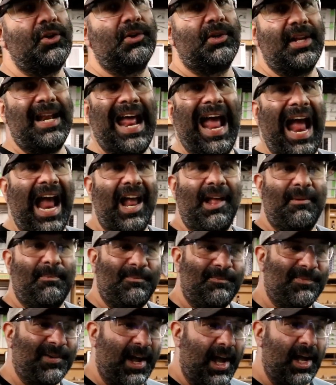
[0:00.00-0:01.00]
you can,
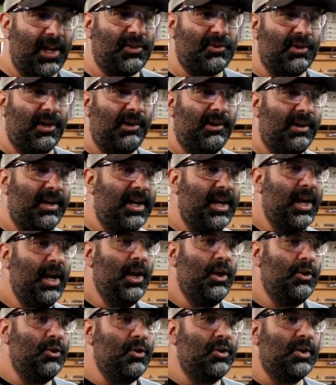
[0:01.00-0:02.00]
contrary,
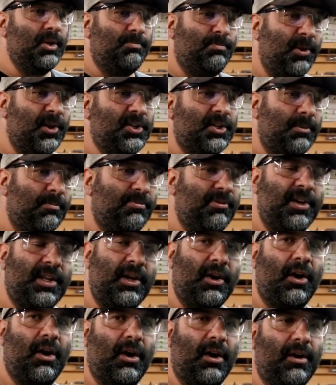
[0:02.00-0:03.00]
you could push them
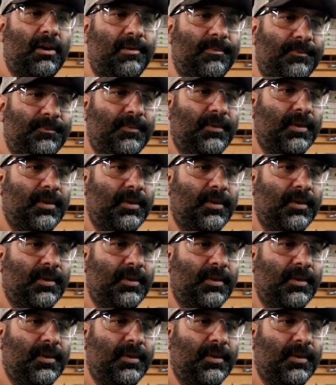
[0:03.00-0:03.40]
pretty hard.